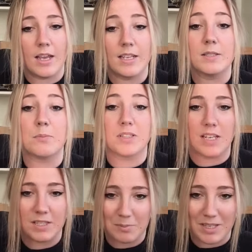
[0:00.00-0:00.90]
is
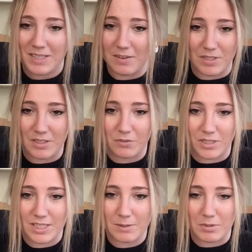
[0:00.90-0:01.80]
possessed by 7
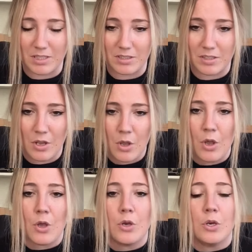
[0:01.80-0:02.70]
different demons.
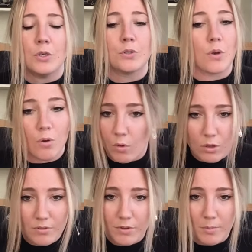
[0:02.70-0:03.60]
So
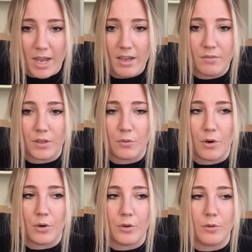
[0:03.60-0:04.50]
all of them have their
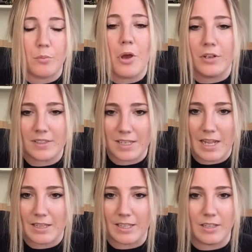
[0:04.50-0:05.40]
own
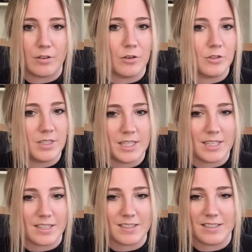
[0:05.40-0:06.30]
personality, their own
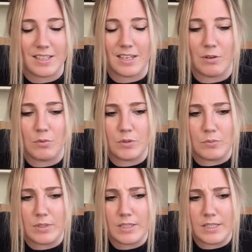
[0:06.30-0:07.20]
tics, and it was
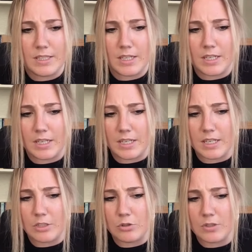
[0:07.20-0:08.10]
really
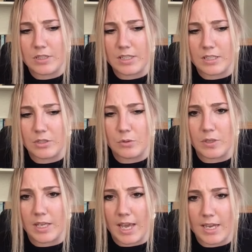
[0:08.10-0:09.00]
interesting to
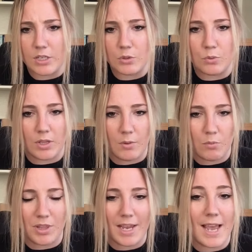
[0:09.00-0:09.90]
engage with them
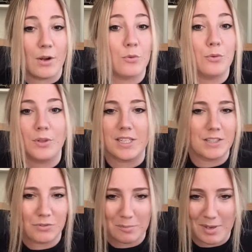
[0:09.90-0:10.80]
when they had all their
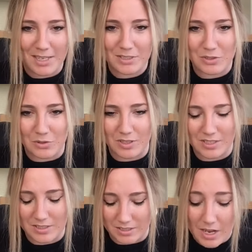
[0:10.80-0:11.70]
different
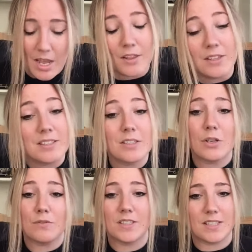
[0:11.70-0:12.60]
backstories. And this is
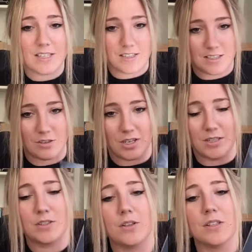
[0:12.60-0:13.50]
obviously a
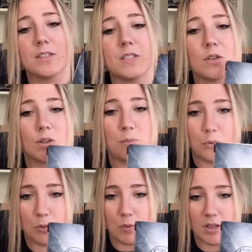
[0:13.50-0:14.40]
series, so this is only
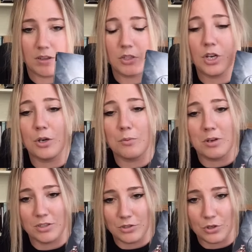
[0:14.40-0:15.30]
book 1, the Shadow
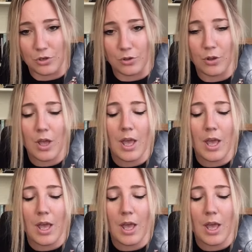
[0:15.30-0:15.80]
Minds Journal.